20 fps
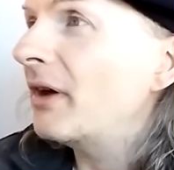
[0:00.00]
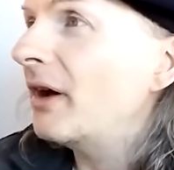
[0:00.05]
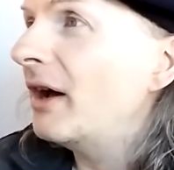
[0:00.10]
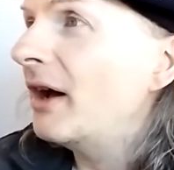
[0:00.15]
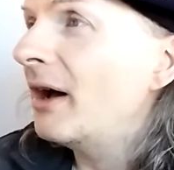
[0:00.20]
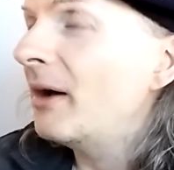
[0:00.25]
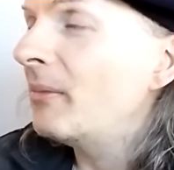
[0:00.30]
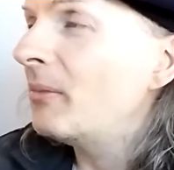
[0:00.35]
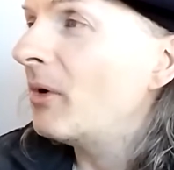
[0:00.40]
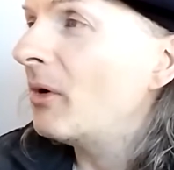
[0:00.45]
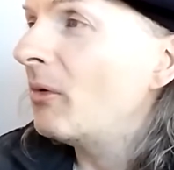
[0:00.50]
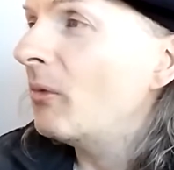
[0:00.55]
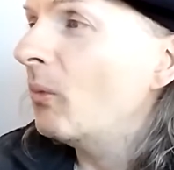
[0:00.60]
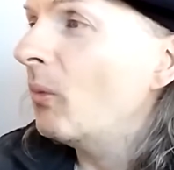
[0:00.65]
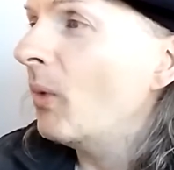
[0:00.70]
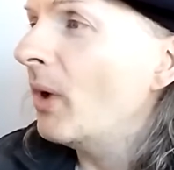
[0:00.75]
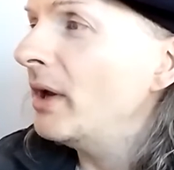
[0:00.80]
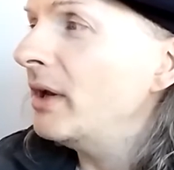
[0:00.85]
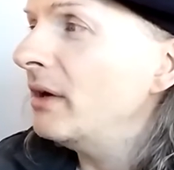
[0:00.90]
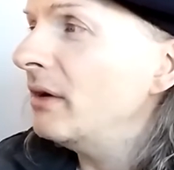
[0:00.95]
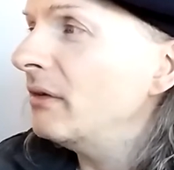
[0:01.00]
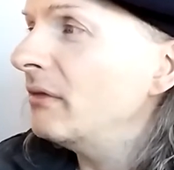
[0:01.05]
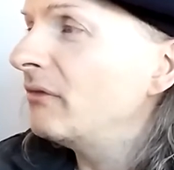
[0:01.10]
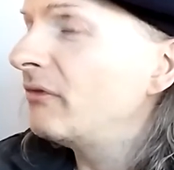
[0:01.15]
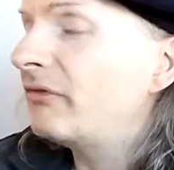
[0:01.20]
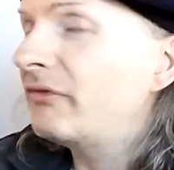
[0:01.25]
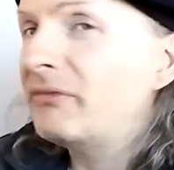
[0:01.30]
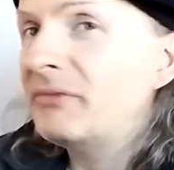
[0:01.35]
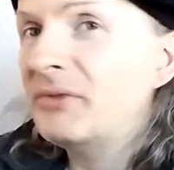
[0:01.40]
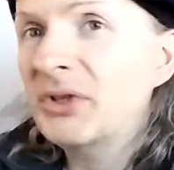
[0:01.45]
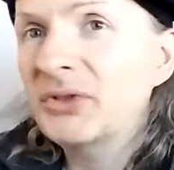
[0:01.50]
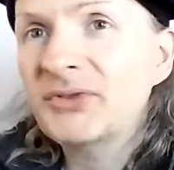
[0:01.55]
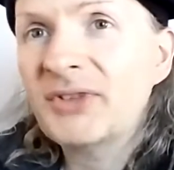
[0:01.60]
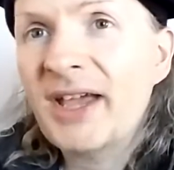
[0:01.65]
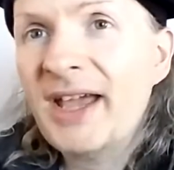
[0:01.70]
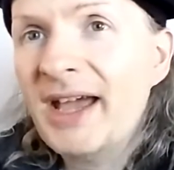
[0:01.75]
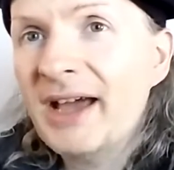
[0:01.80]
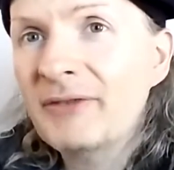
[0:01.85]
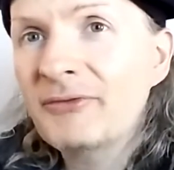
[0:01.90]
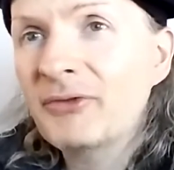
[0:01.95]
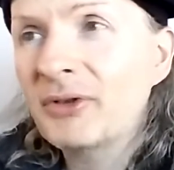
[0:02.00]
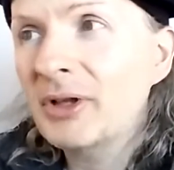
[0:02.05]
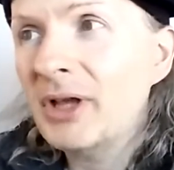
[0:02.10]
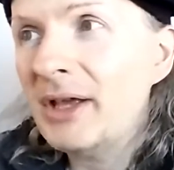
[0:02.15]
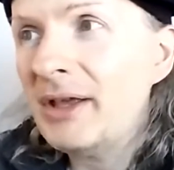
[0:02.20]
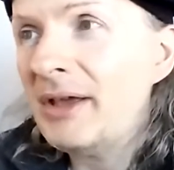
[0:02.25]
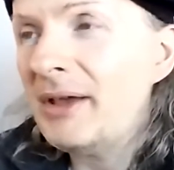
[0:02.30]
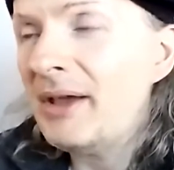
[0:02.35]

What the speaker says: one of just a handful,